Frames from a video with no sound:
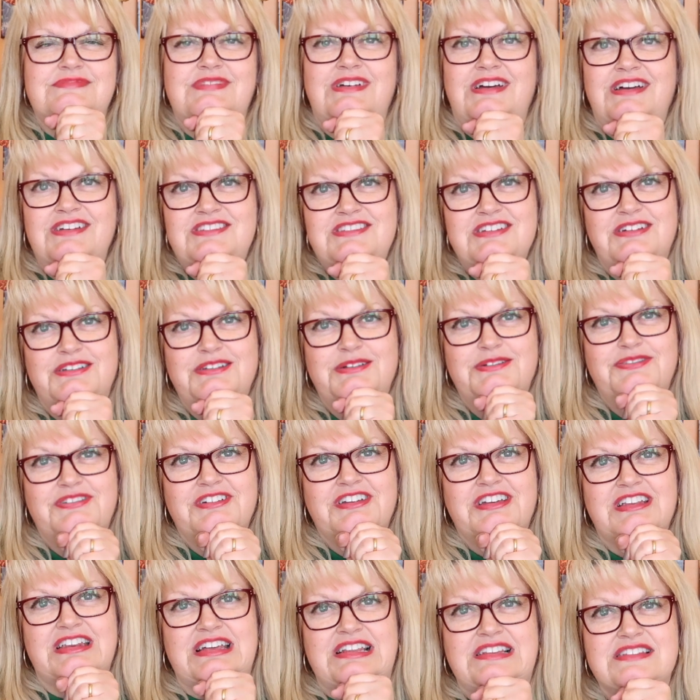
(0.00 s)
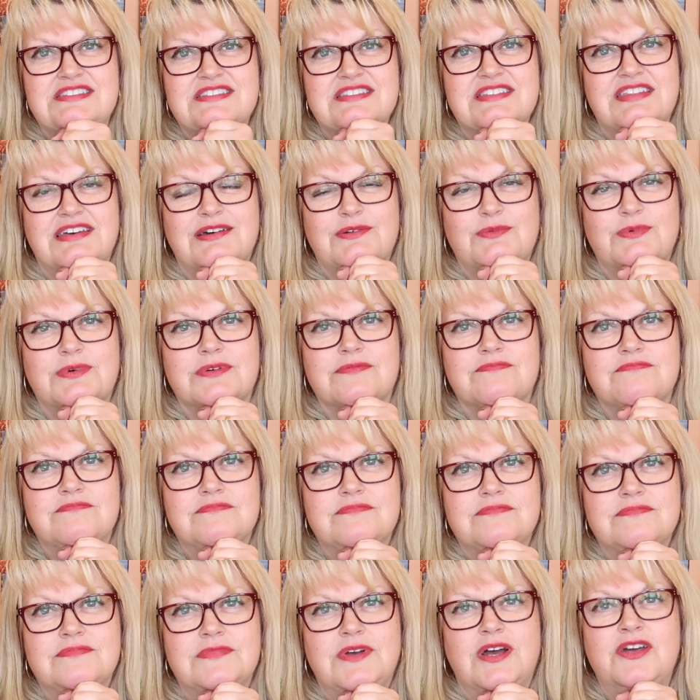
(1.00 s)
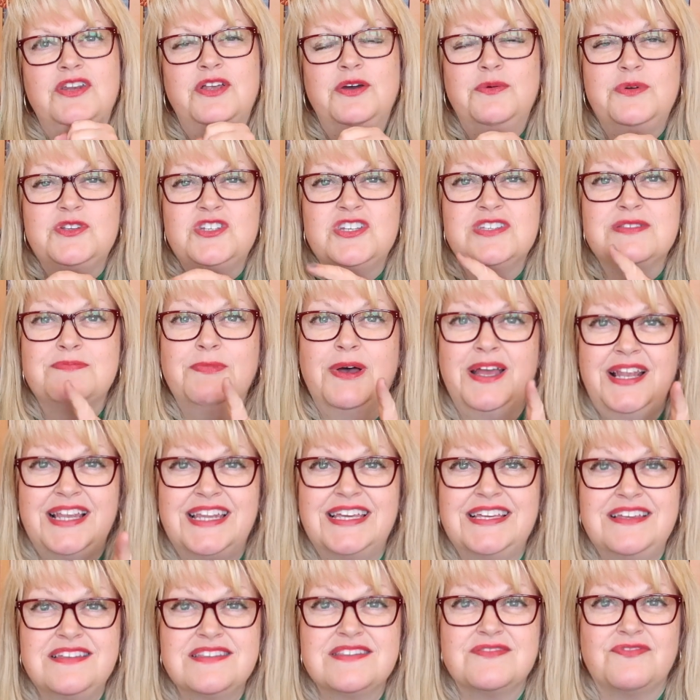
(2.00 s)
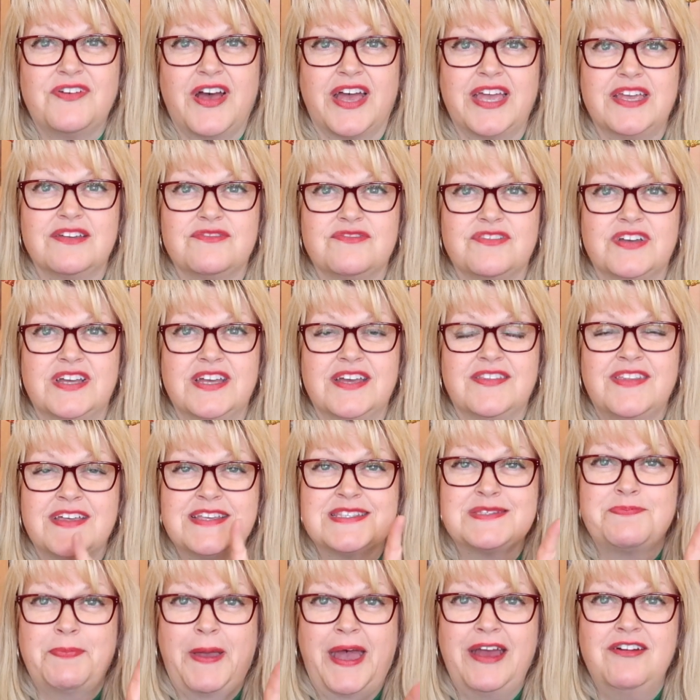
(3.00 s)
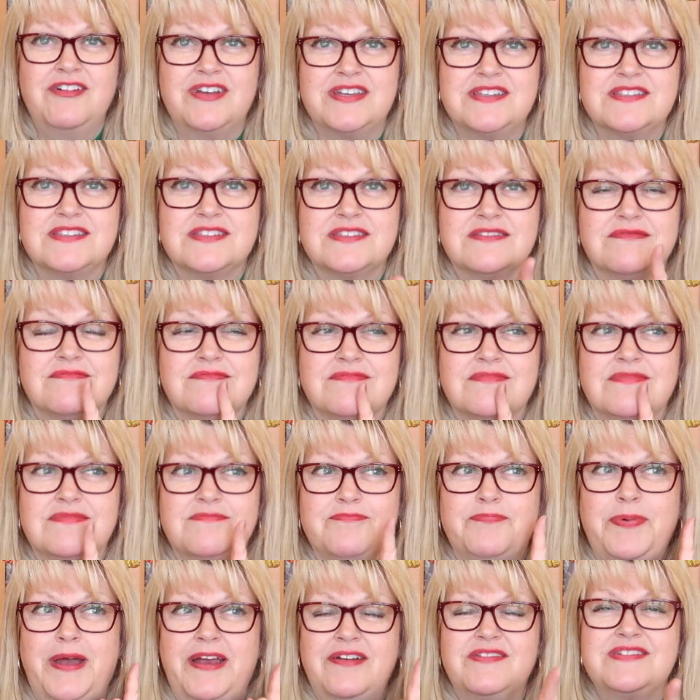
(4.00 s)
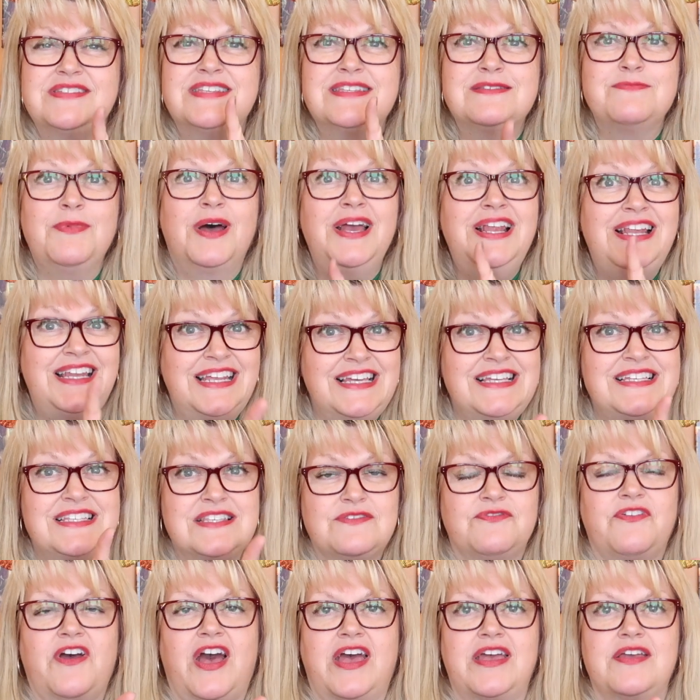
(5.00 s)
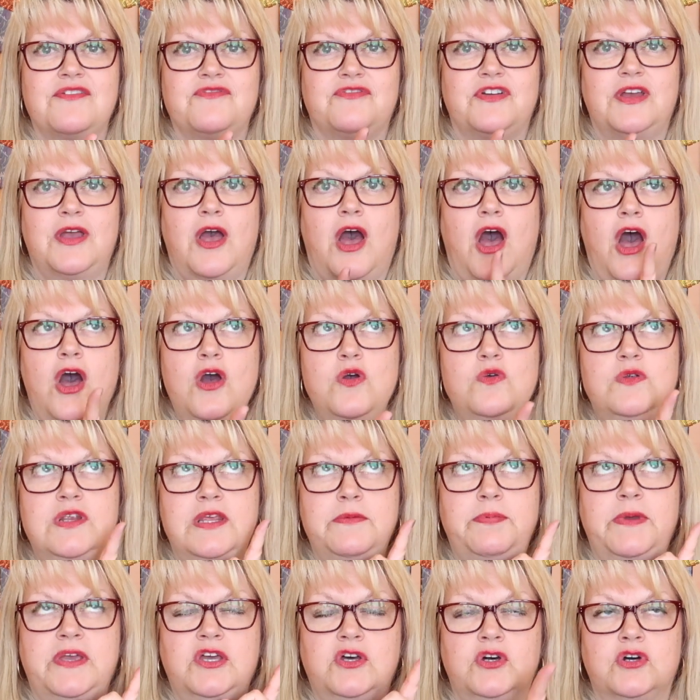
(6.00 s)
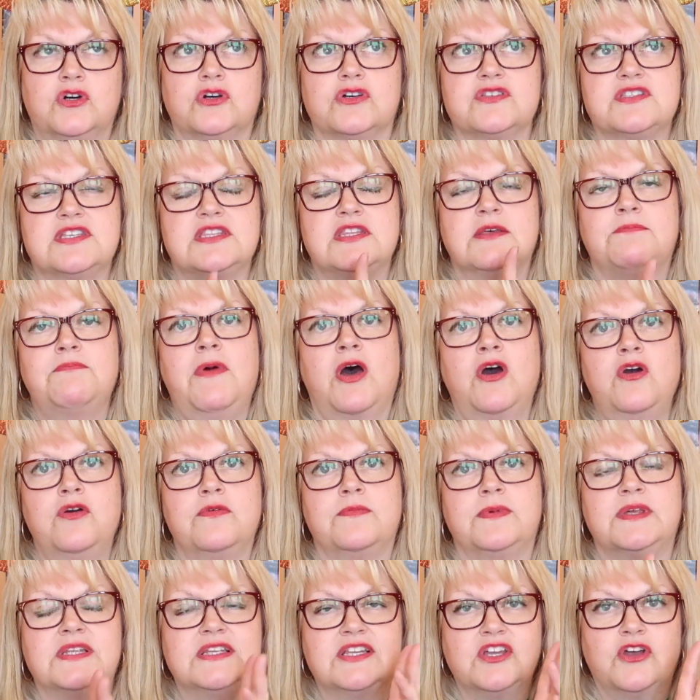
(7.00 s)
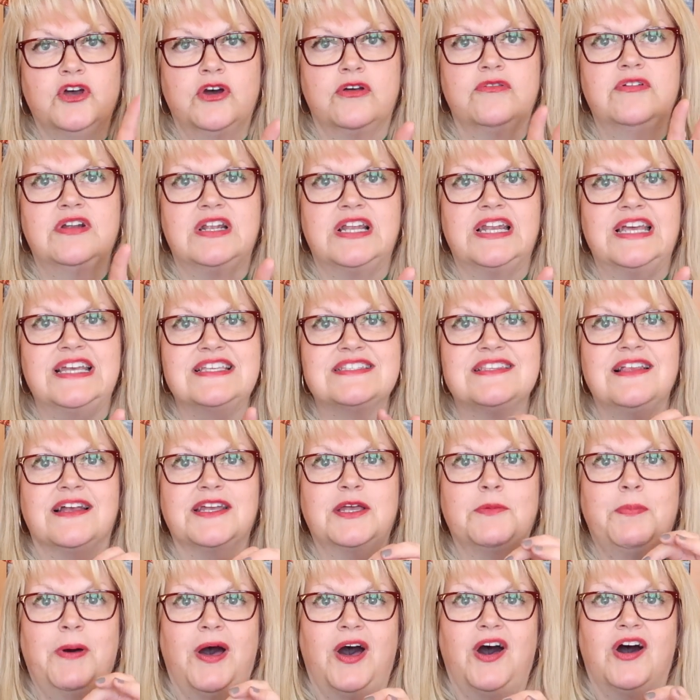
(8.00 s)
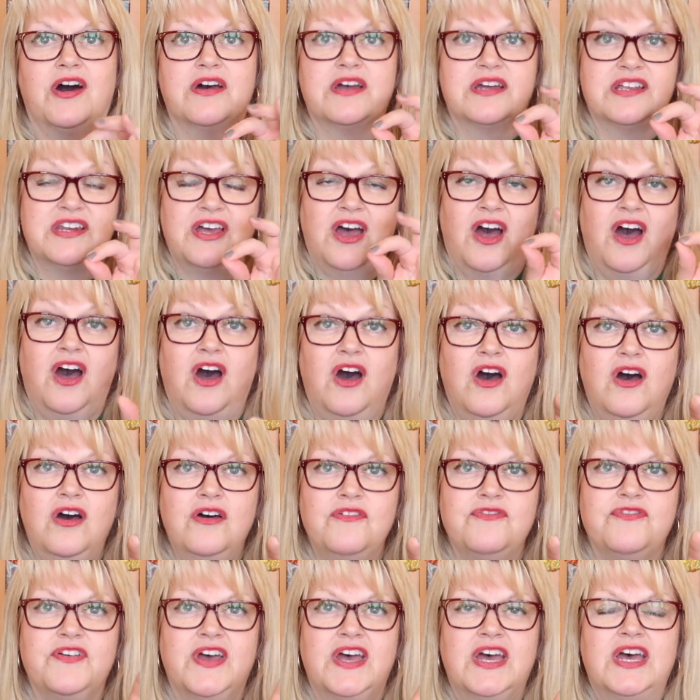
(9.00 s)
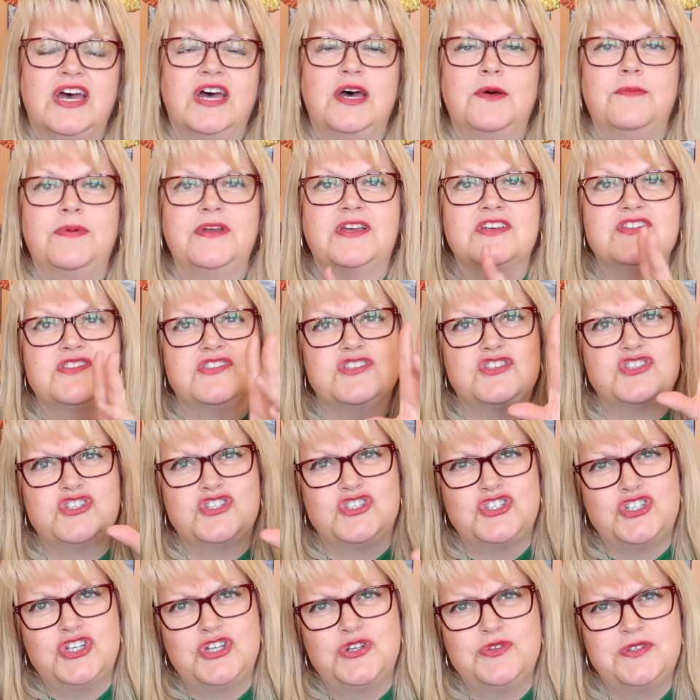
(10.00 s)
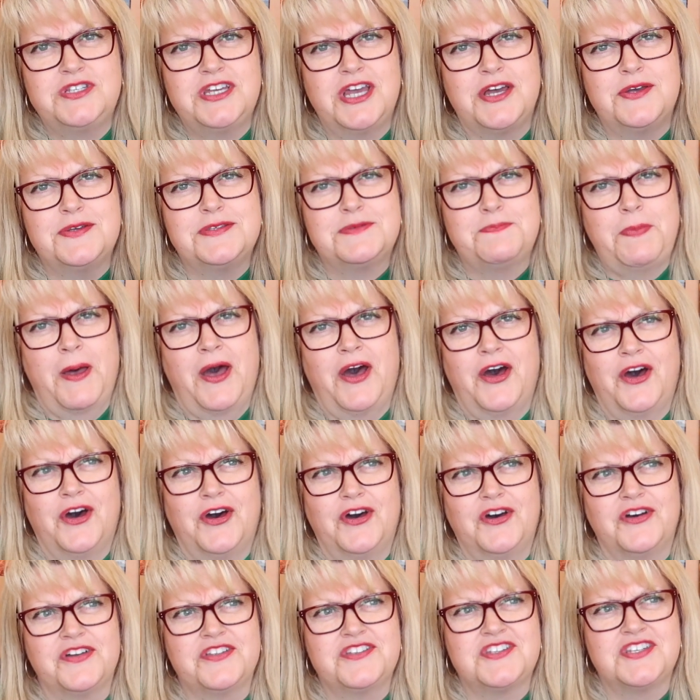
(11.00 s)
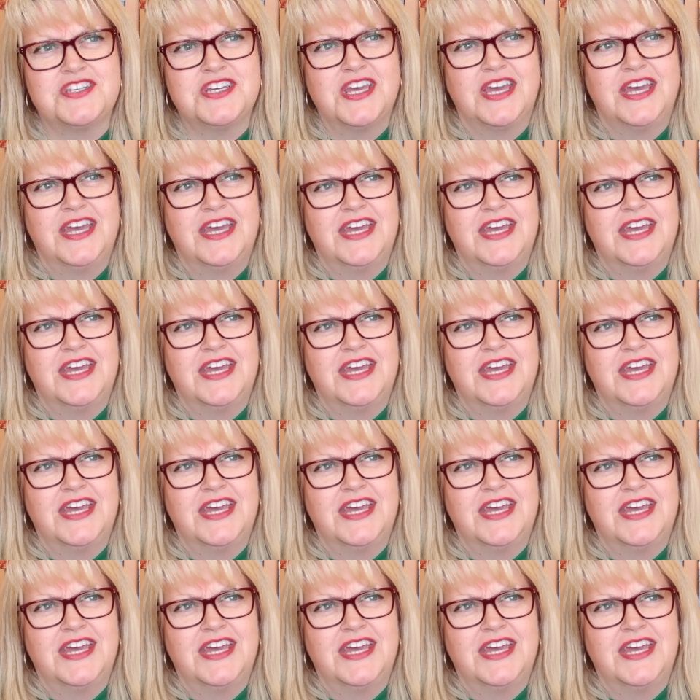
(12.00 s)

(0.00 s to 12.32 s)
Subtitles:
I don't know if I can answer that one. I know which is my least favourite, and that's Paris. Paris is my least favourite, only because at the moment, currently, it's like a park and a half, because the studio's part,